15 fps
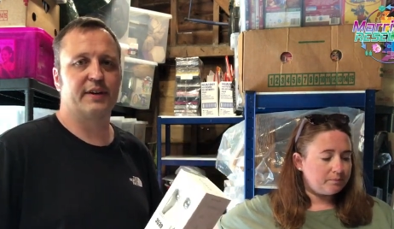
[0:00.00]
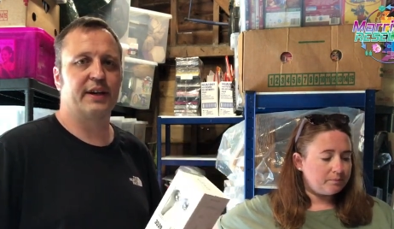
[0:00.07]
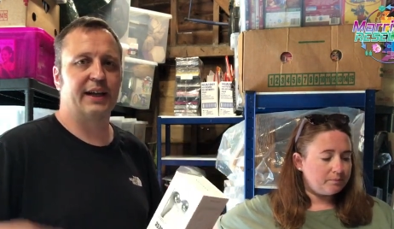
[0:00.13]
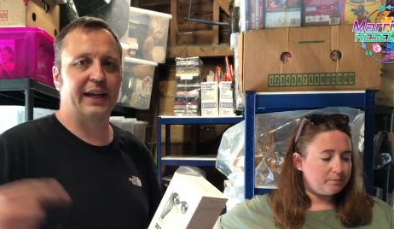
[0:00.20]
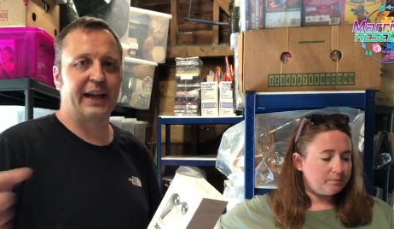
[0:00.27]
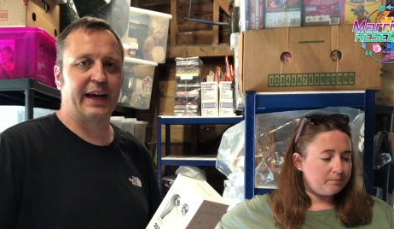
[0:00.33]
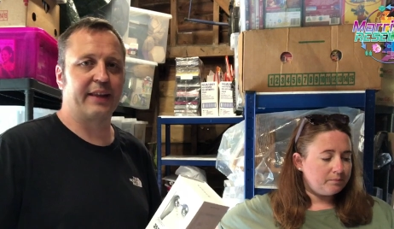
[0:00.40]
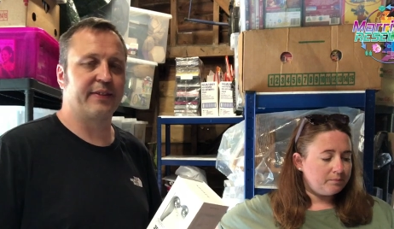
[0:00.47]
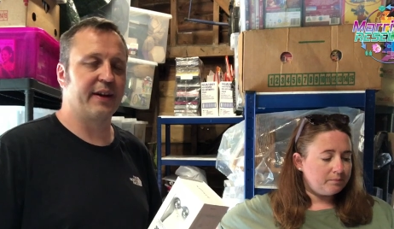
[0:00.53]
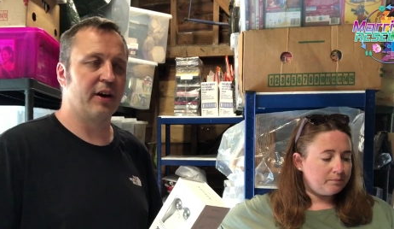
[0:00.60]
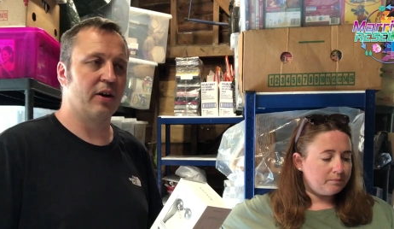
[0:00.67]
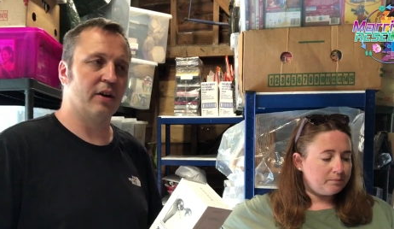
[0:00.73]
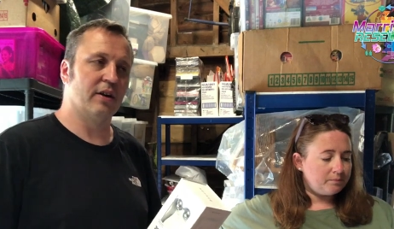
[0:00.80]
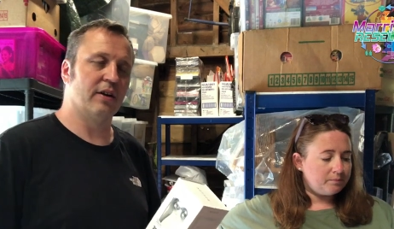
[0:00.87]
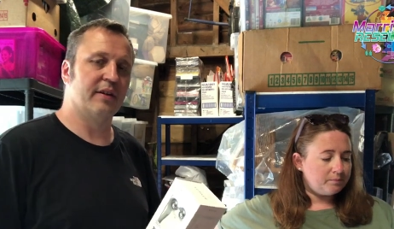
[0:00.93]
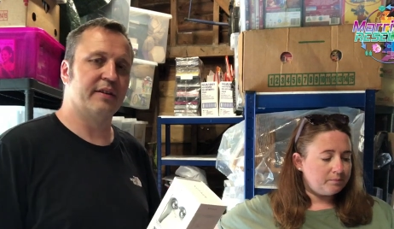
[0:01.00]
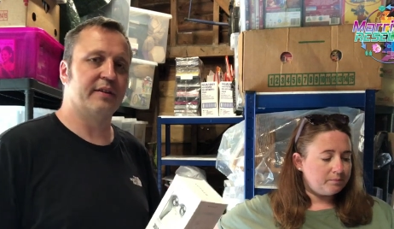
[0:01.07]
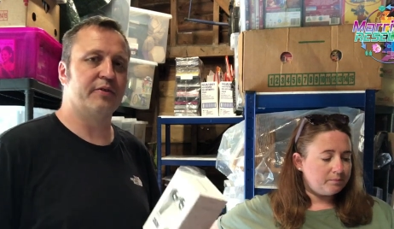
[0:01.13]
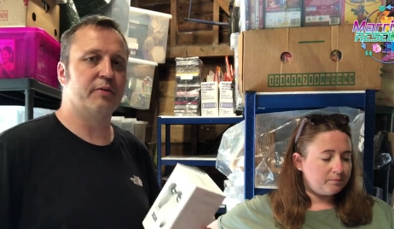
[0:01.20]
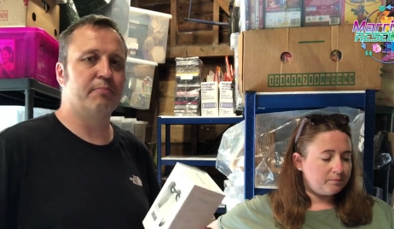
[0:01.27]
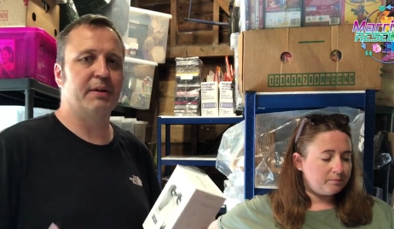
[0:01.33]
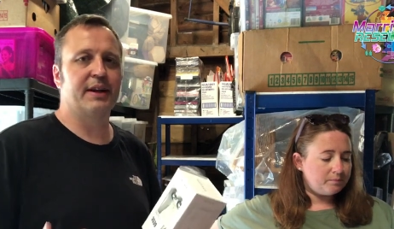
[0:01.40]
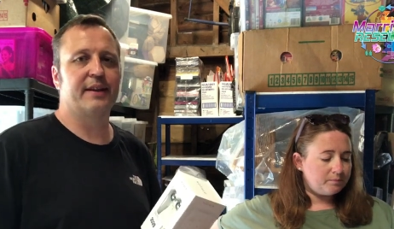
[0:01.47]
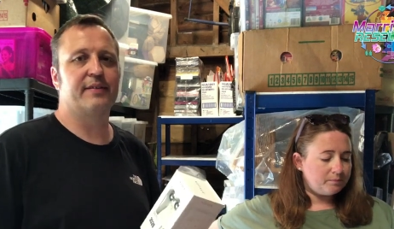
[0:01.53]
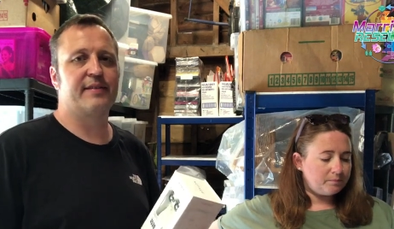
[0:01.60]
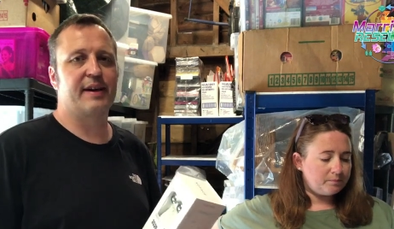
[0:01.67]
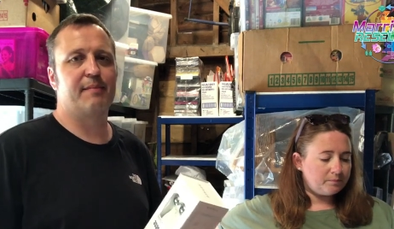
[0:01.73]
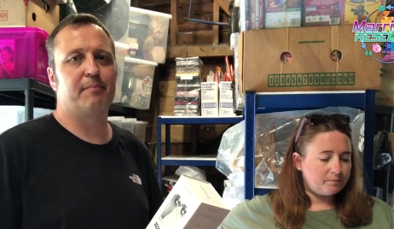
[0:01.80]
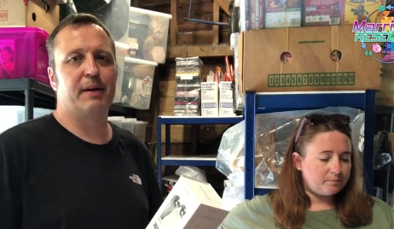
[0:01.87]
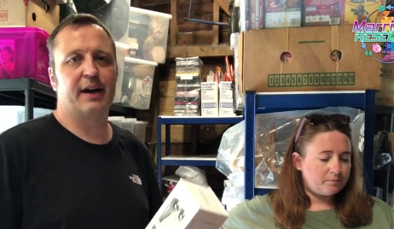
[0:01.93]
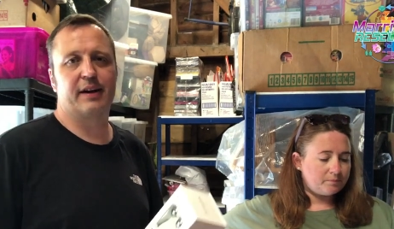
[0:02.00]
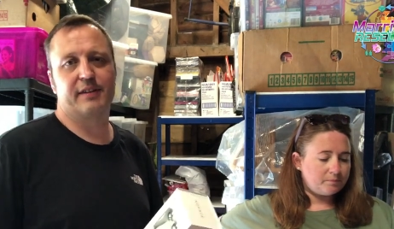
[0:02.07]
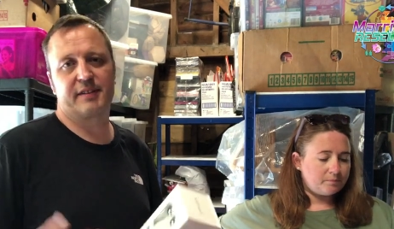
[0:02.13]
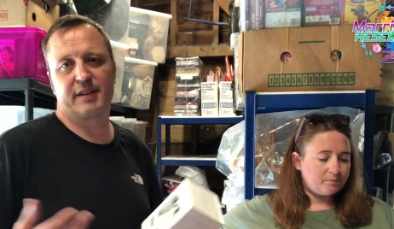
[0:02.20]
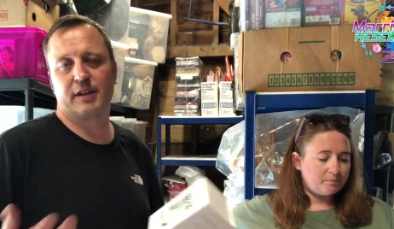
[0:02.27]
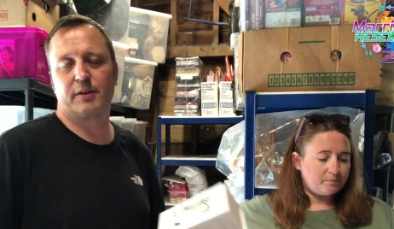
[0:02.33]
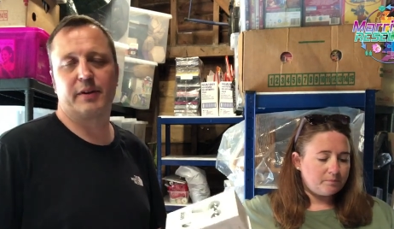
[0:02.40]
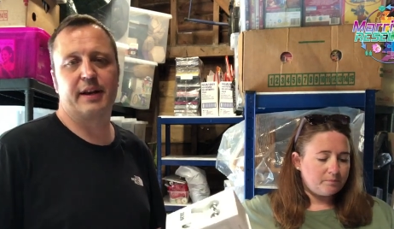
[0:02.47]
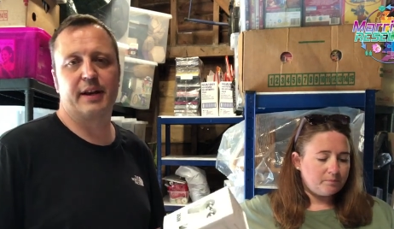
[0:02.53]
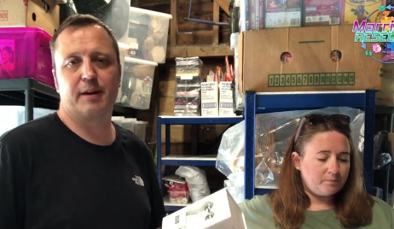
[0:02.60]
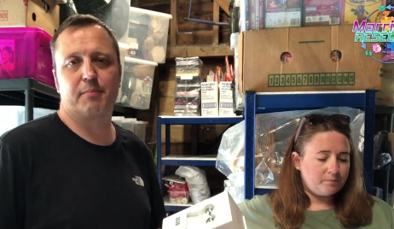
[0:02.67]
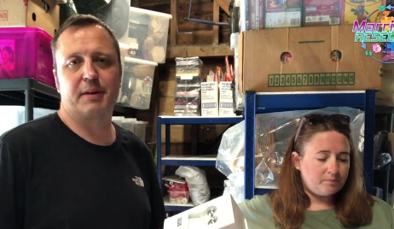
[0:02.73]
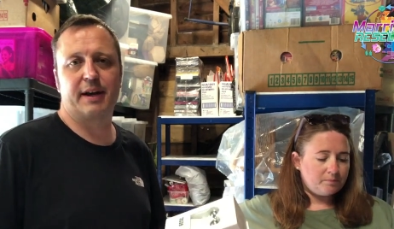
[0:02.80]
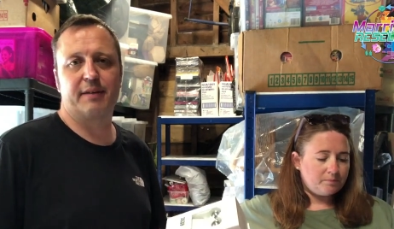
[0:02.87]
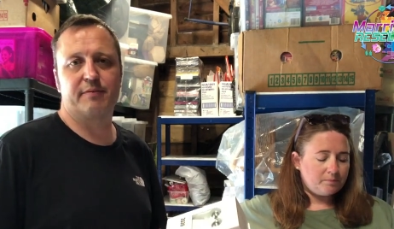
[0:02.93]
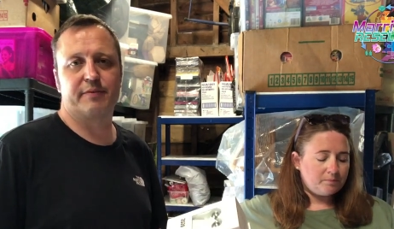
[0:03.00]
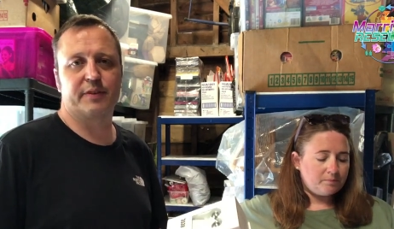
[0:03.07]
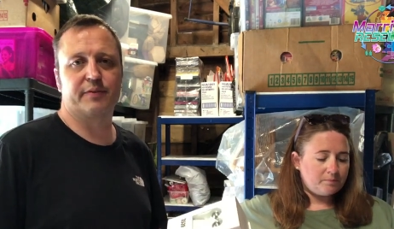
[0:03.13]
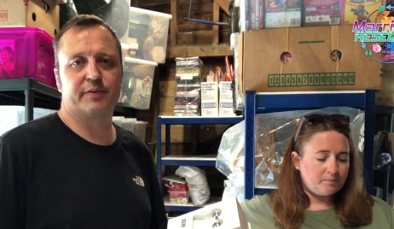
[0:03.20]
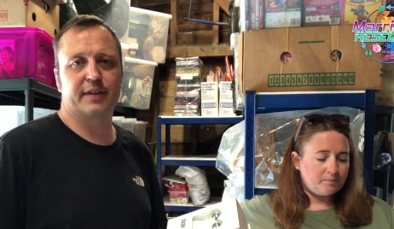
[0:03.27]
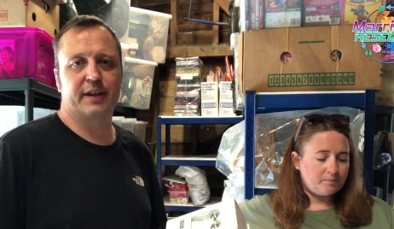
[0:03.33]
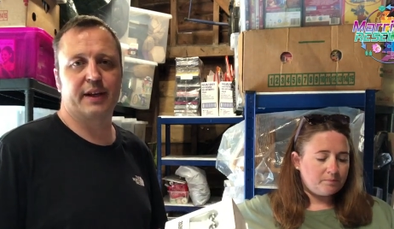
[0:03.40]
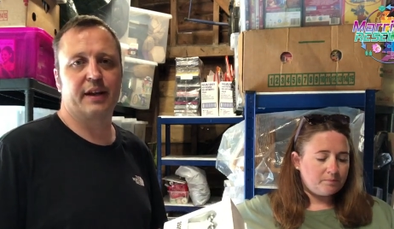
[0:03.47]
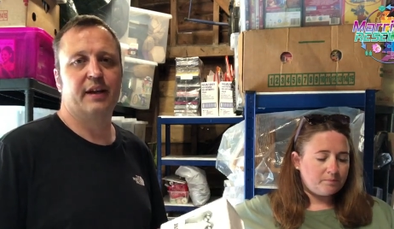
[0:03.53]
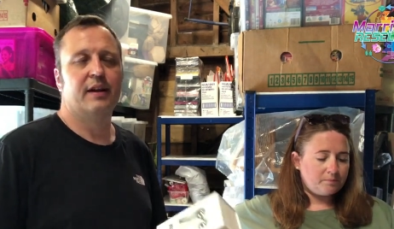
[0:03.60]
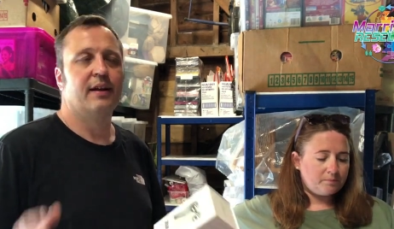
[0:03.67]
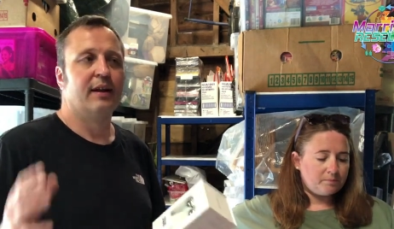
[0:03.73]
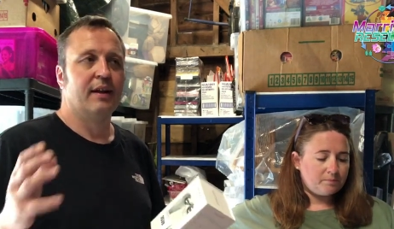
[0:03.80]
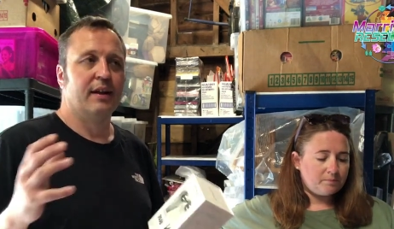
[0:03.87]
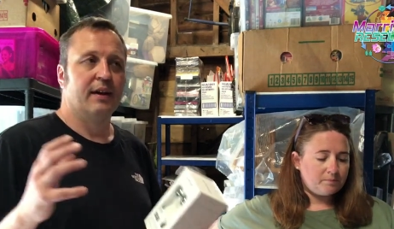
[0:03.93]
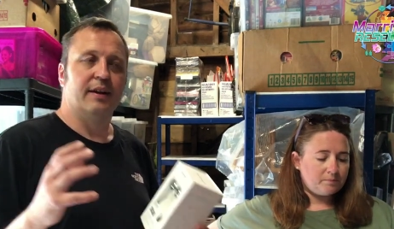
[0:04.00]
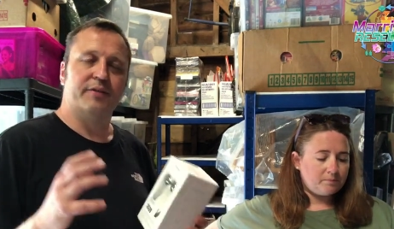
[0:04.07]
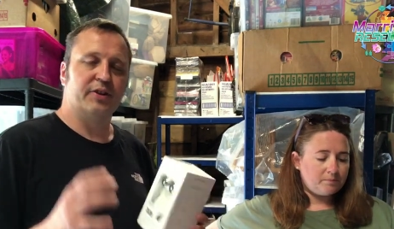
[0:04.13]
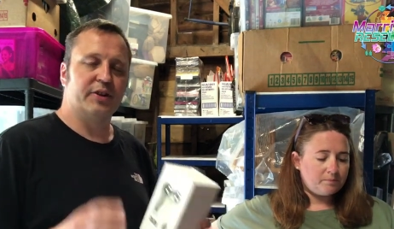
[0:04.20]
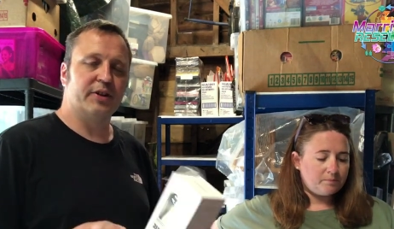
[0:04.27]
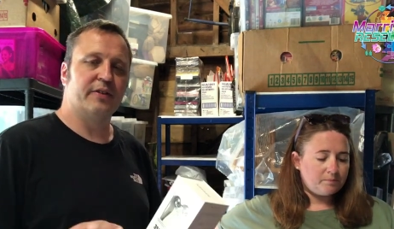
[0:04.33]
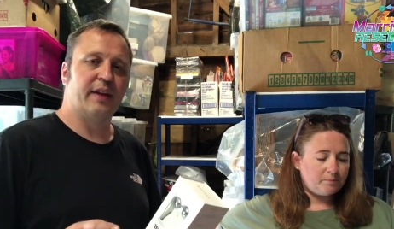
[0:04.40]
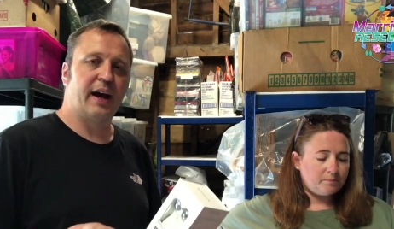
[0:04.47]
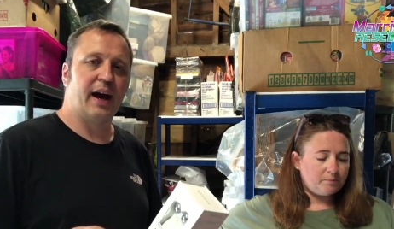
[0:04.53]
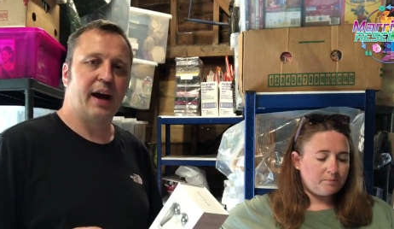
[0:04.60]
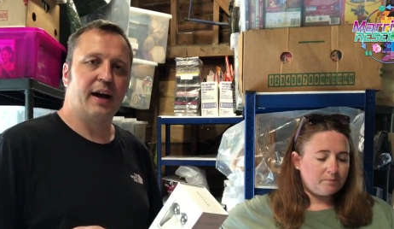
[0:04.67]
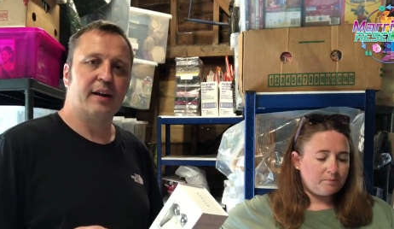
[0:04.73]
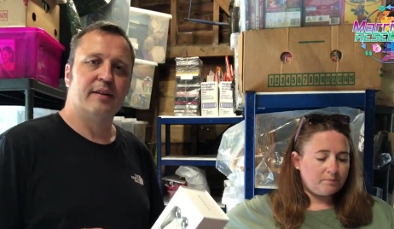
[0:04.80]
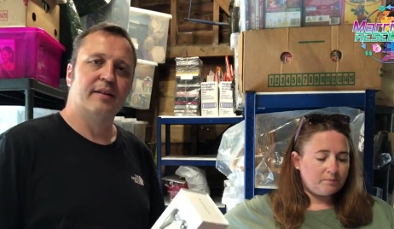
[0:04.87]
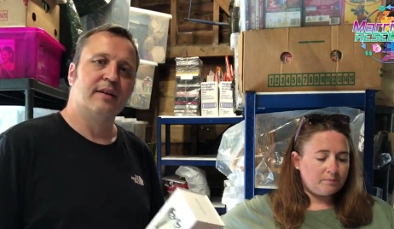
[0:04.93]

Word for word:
Speaker 1: it and add that on. So if you're bidding ten pounds, you're going to end up paying fifteen. If you do that,